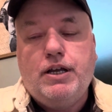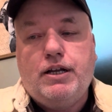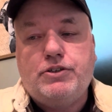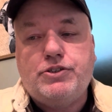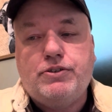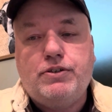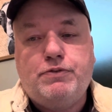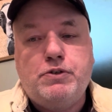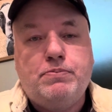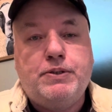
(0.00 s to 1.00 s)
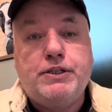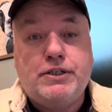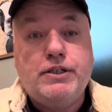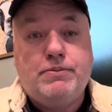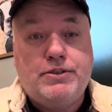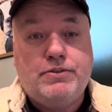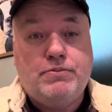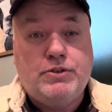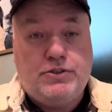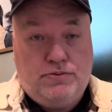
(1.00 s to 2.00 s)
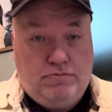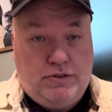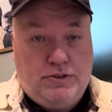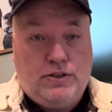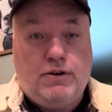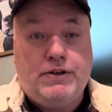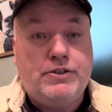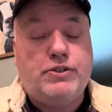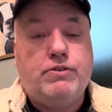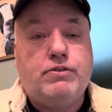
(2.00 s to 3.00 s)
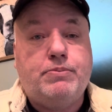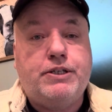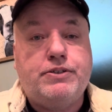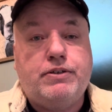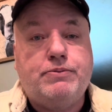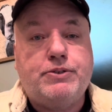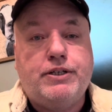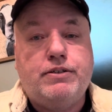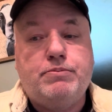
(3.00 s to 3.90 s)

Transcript: I'll show you a few pickups, which it's already shown on my Instagram channel,